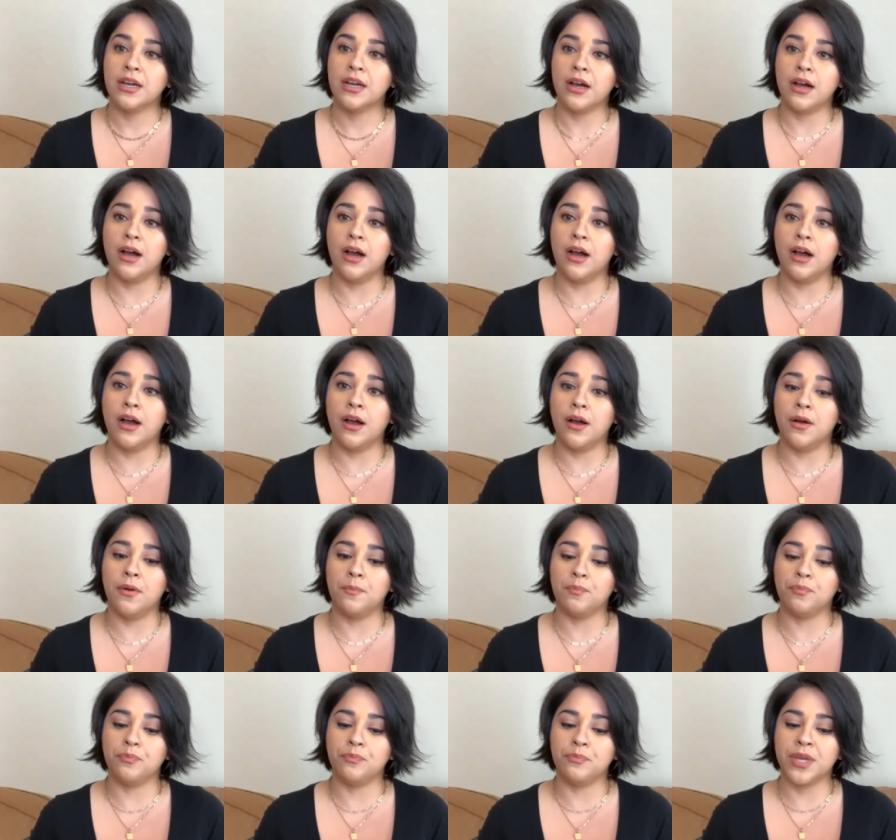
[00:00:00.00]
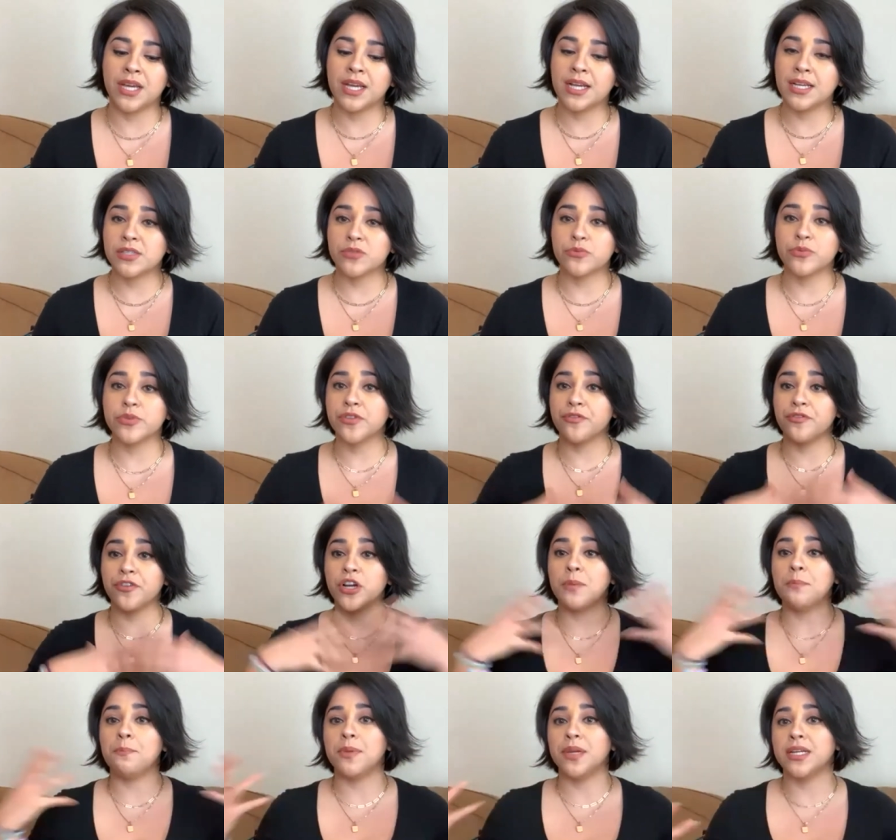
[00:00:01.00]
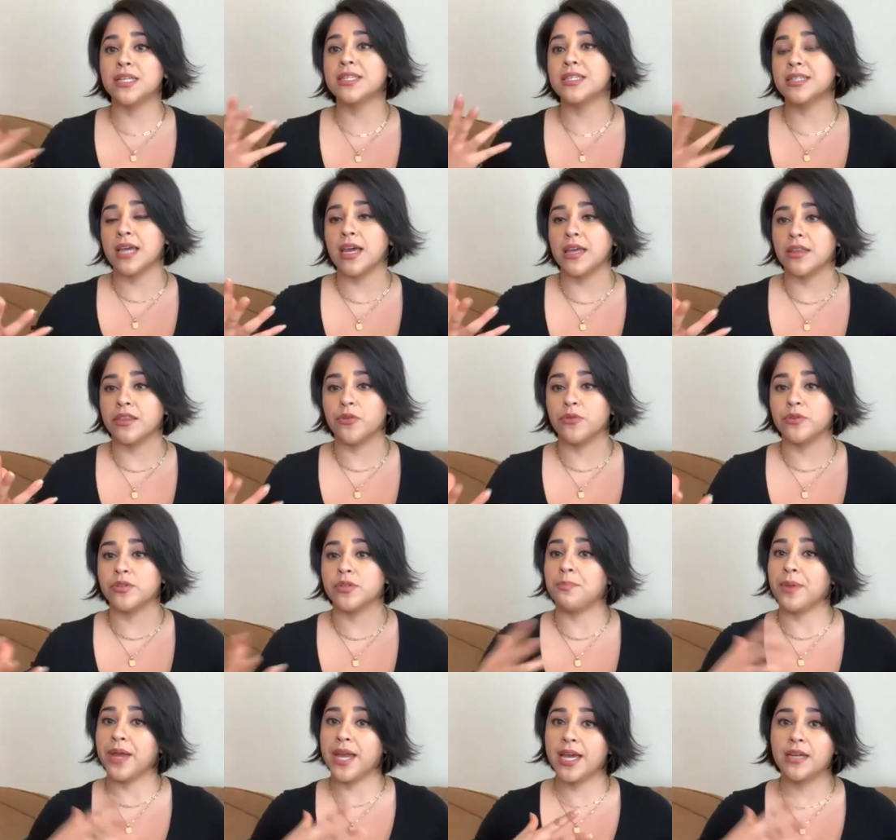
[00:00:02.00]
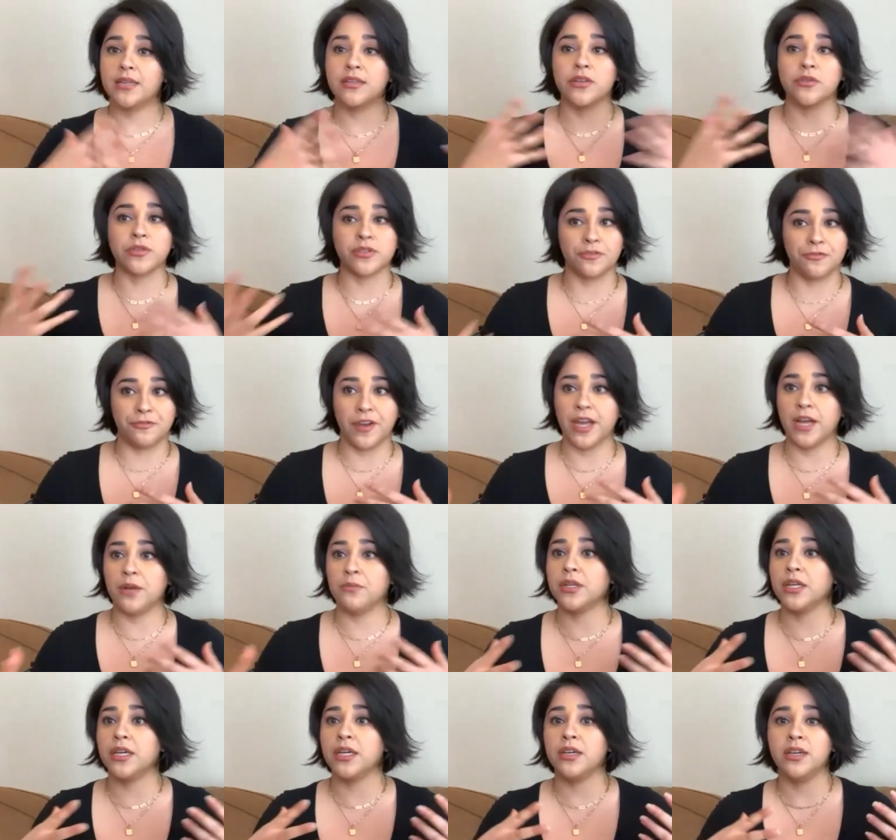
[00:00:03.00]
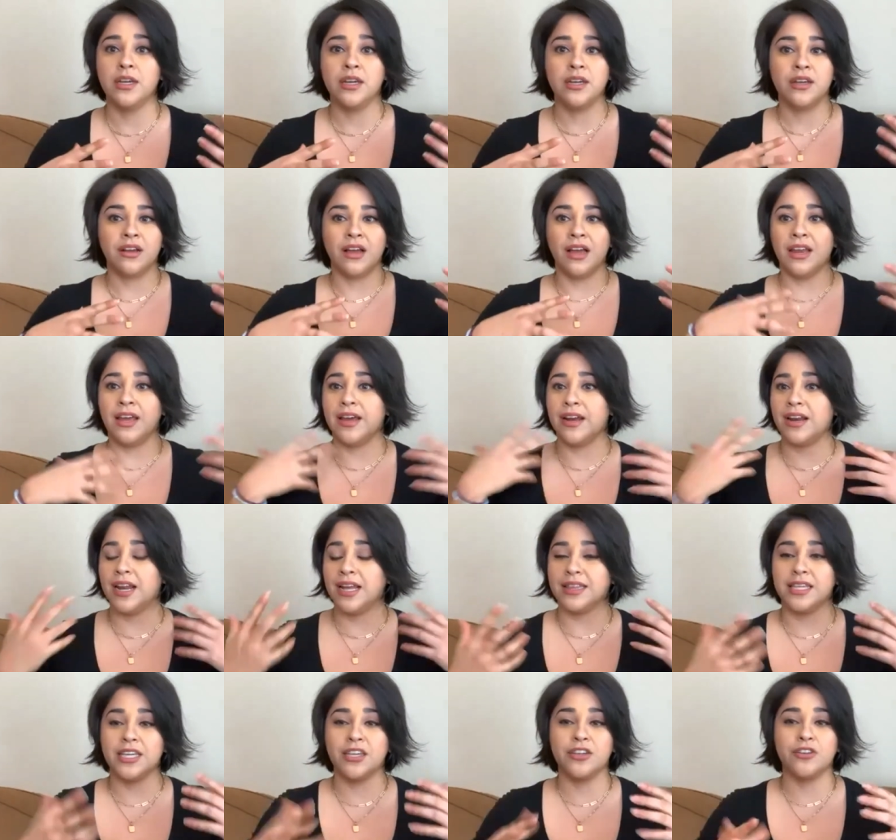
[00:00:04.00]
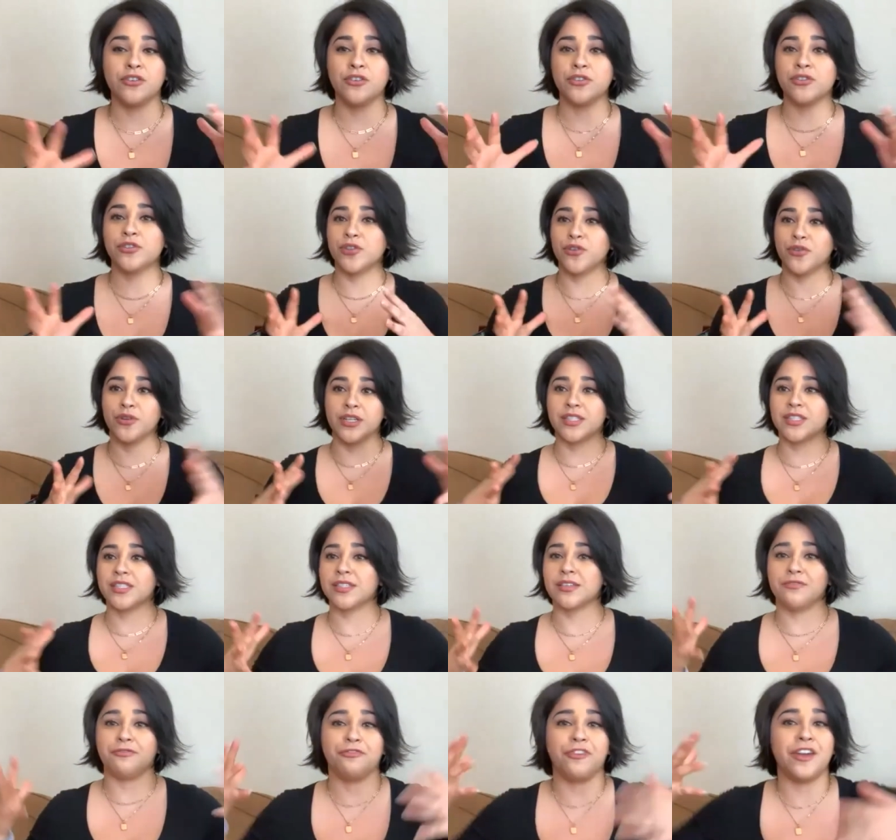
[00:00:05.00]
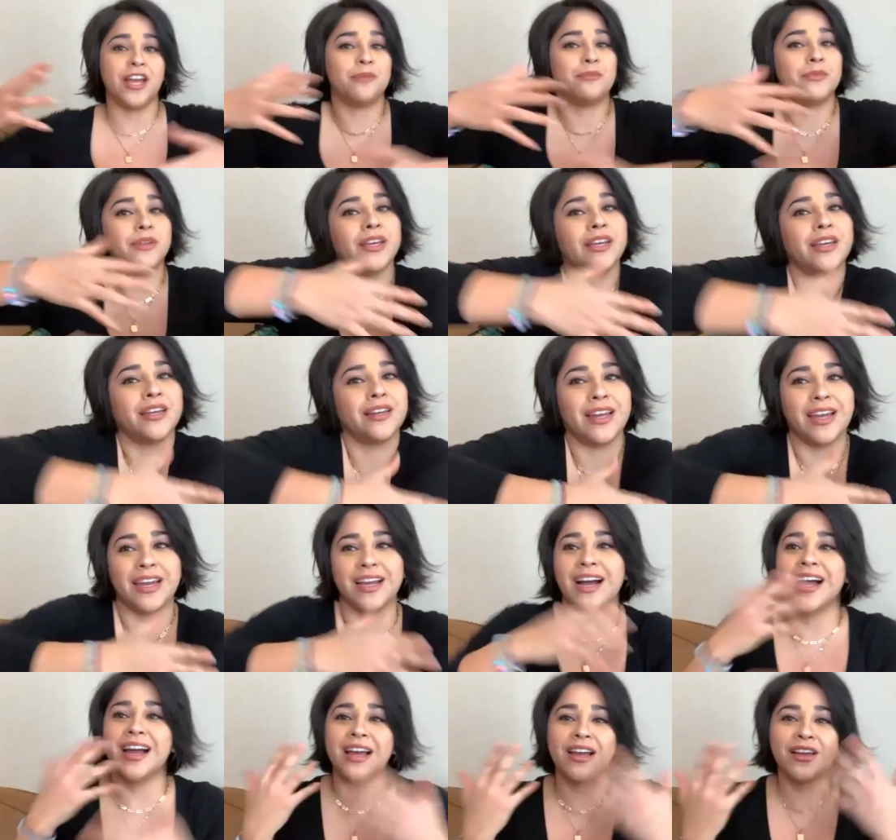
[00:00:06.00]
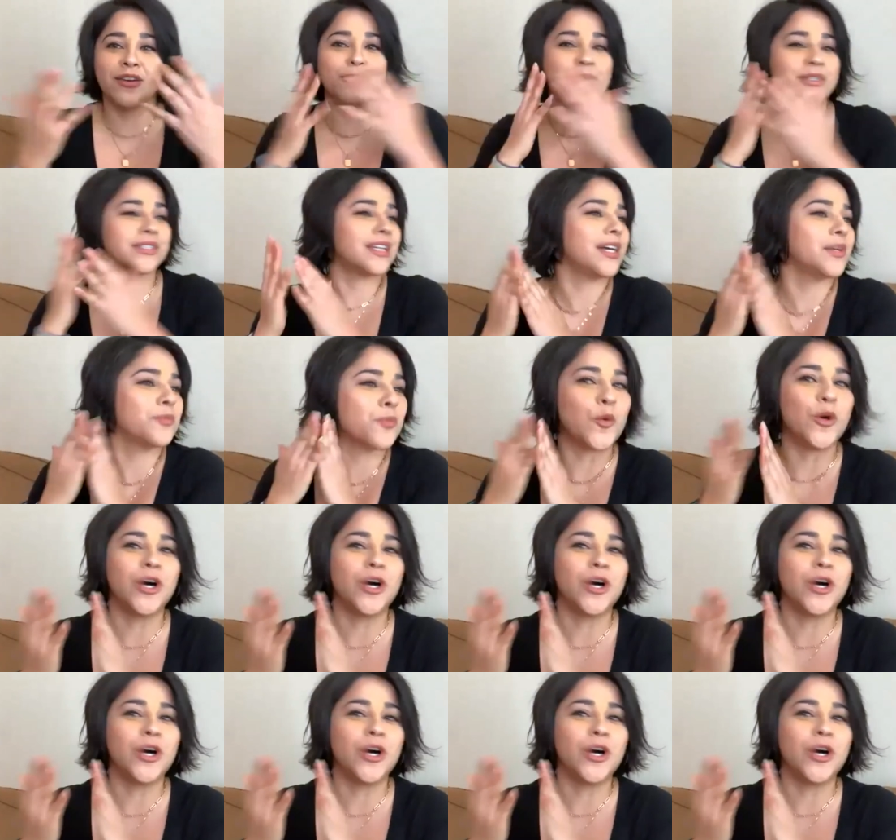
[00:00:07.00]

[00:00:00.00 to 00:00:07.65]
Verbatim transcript: um, because it was a very big set. There was a band, there was a family, a lot of Latinos. So it's family and like, ay, ¿cómo estás?